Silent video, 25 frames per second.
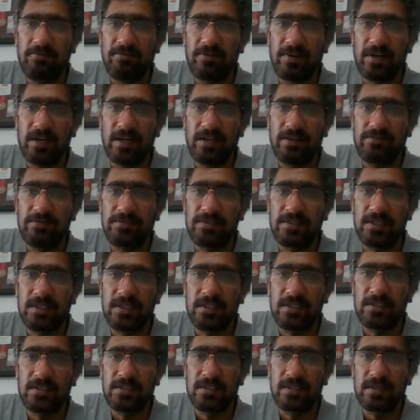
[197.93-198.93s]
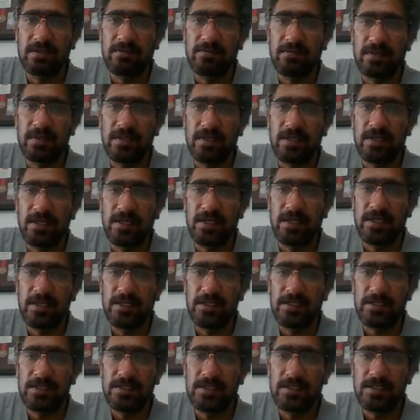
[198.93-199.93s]
5, 6, 7,
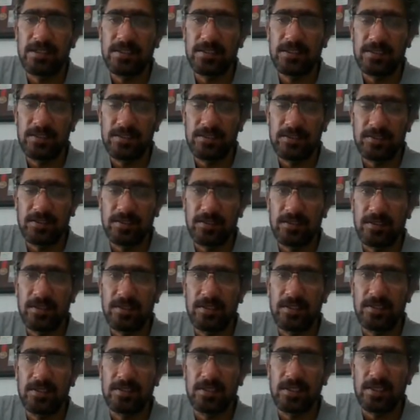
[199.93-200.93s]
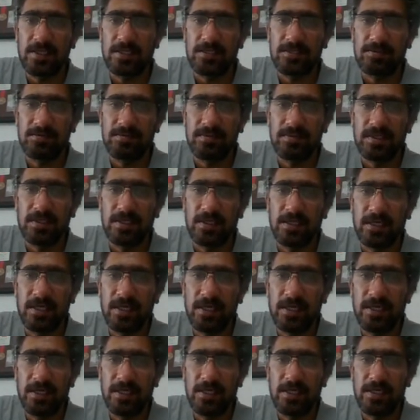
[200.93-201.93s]
8, so this has to be a
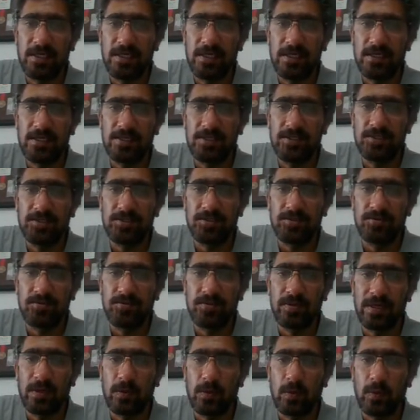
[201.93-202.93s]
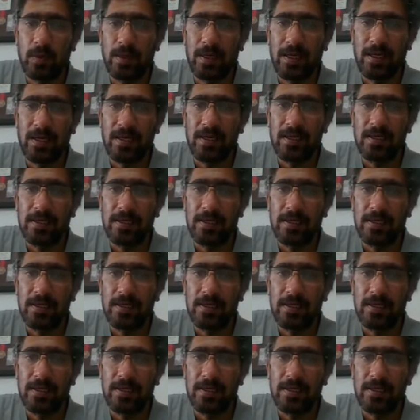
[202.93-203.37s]
9, 2, and a 1.